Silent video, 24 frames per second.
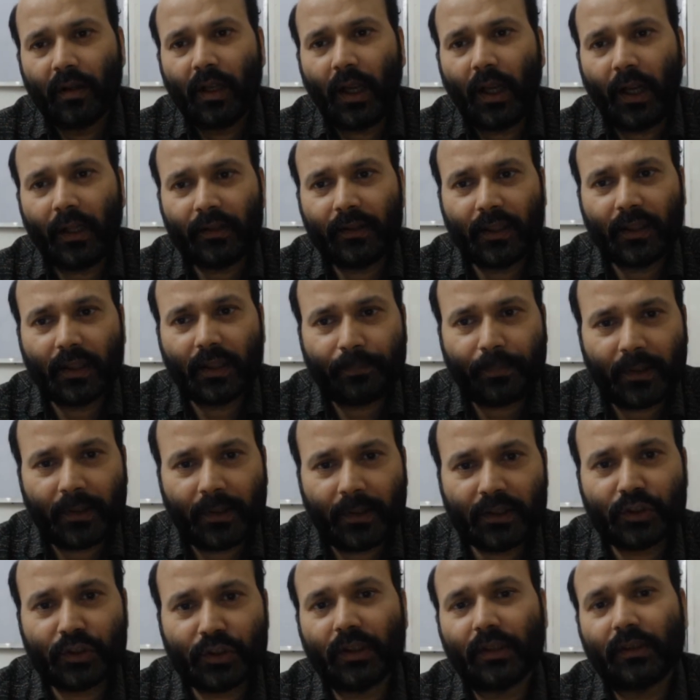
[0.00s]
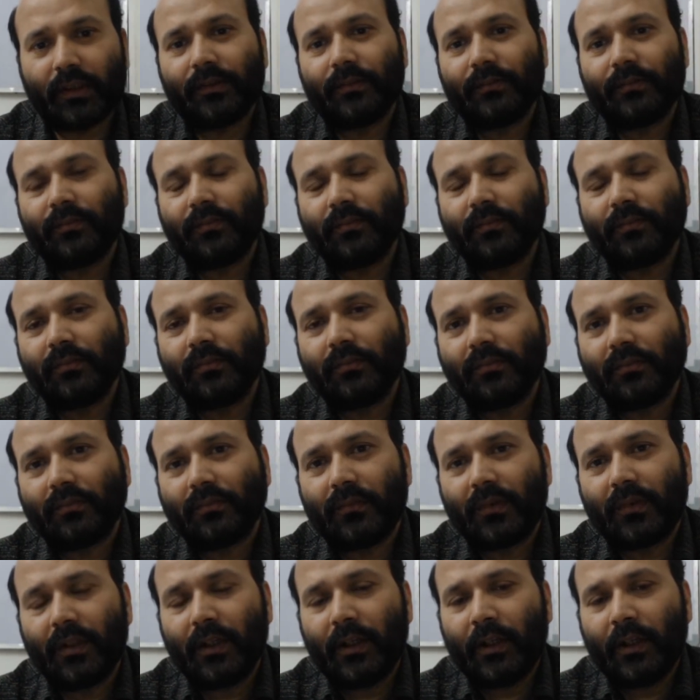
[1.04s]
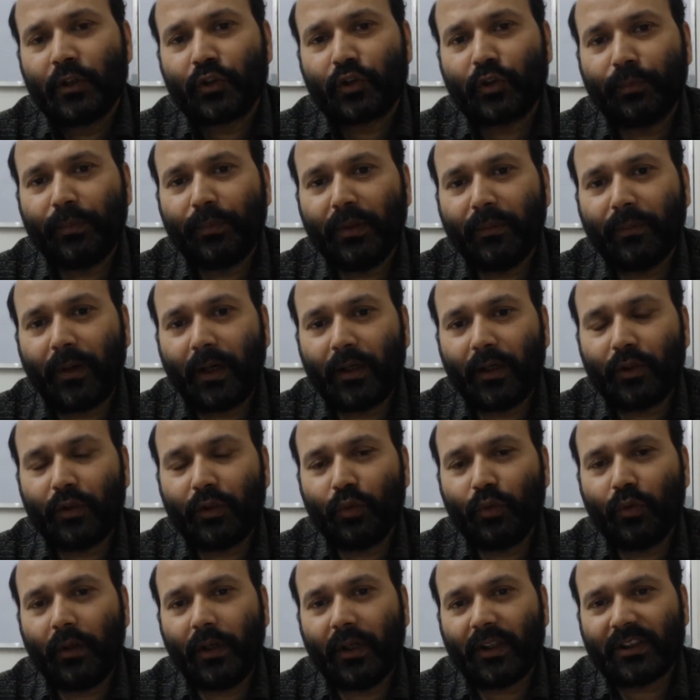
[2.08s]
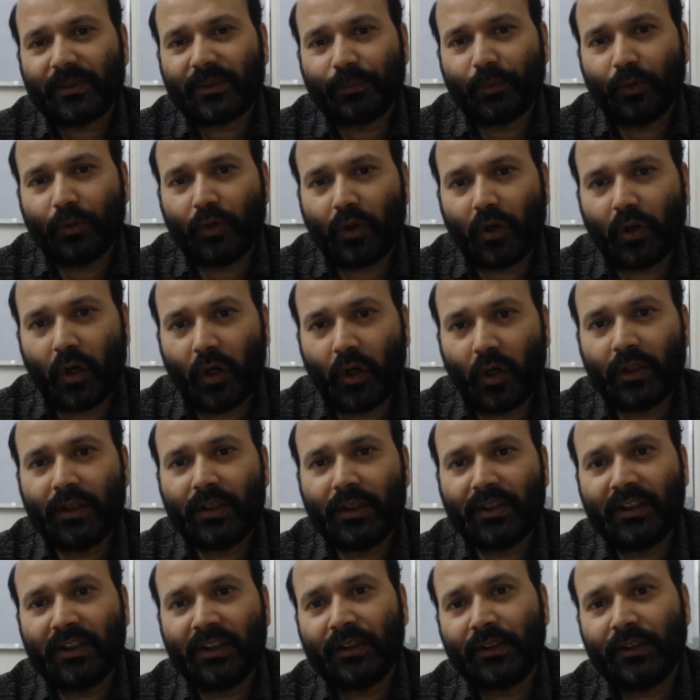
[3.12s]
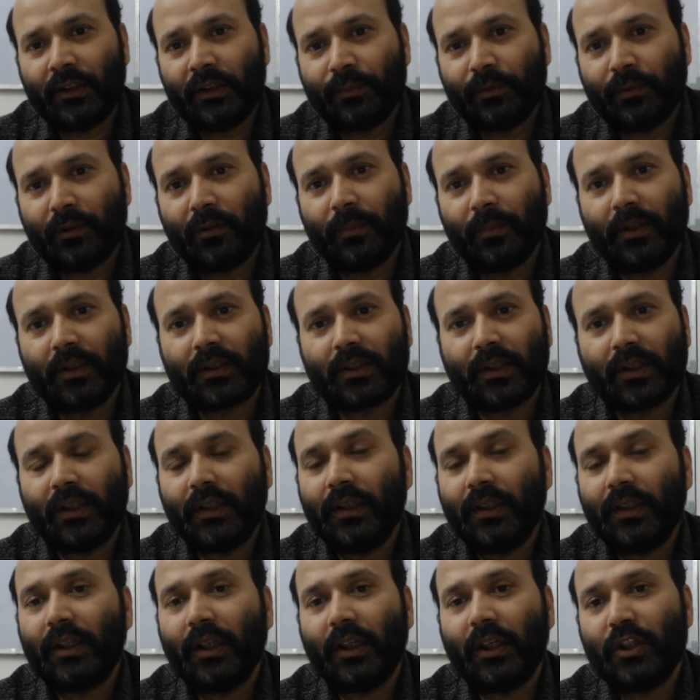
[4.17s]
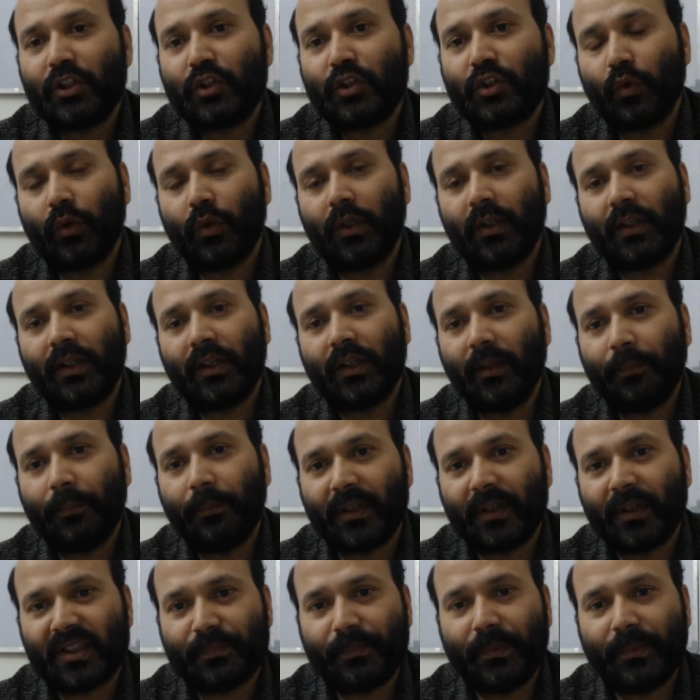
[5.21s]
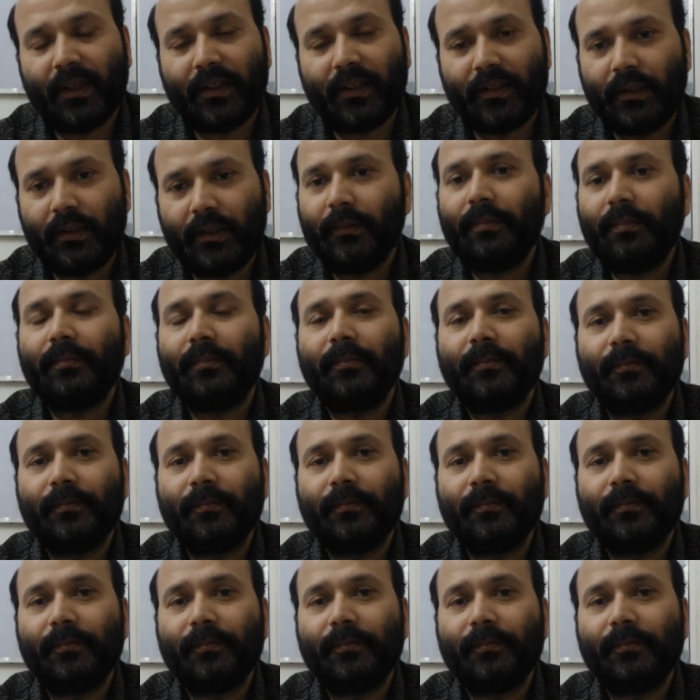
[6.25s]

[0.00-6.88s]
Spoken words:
and their function. So we want to explore all the information in the historical perspective,